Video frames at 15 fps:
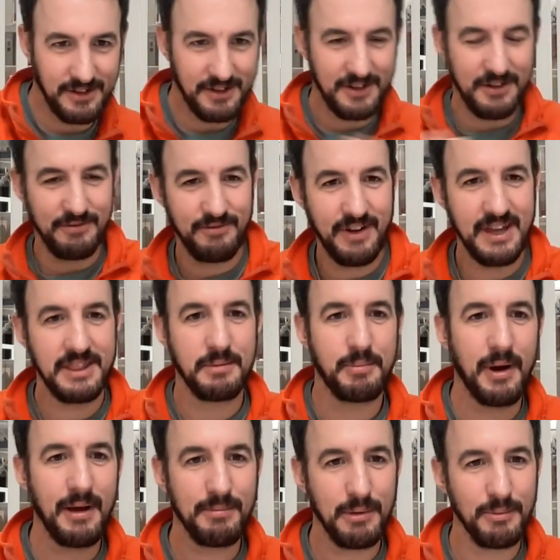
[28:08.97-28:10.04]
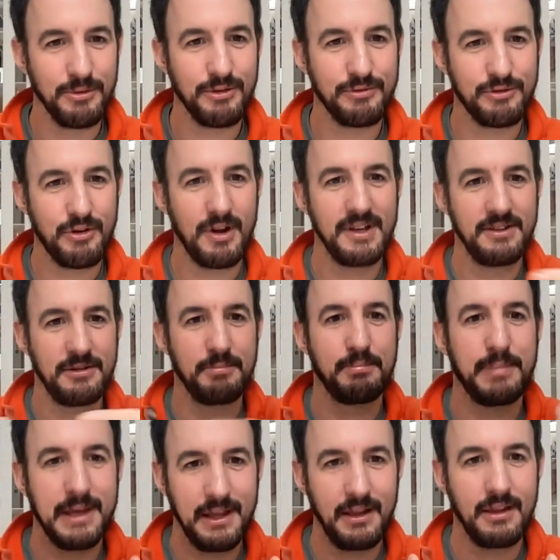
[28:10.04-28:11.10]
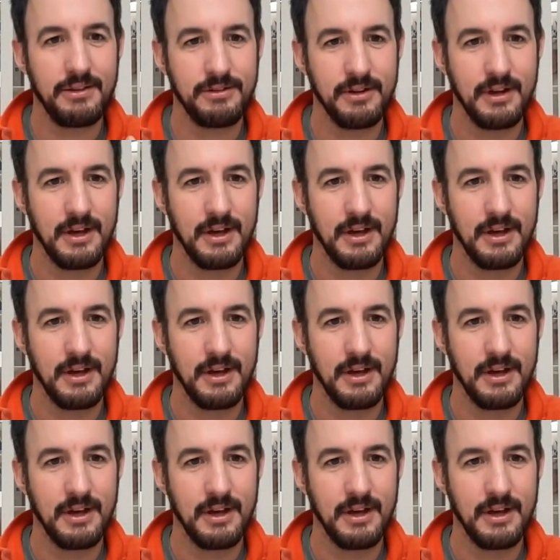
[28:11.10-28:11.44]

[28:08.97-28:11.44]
convey the problems, of trying to build